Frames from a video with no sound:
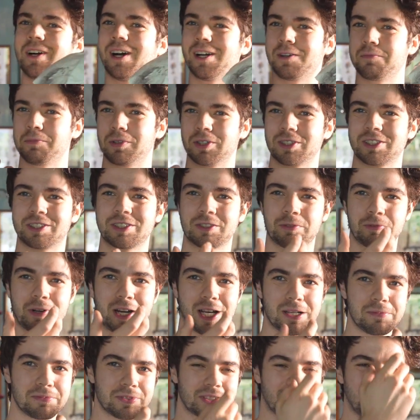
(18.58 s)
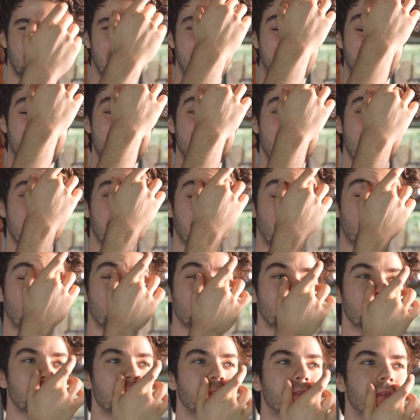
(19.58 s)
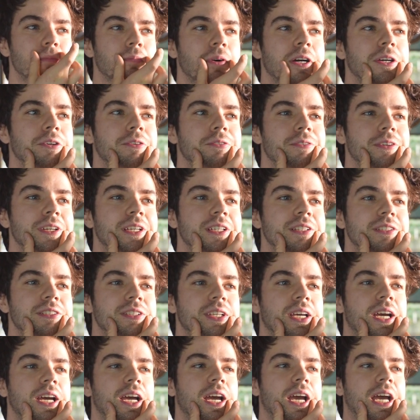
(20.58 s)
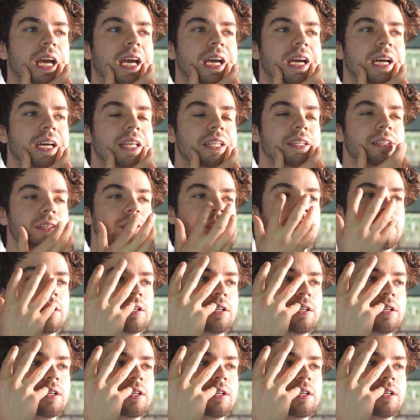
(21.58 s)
cardboard stripes, I lined them all over my face and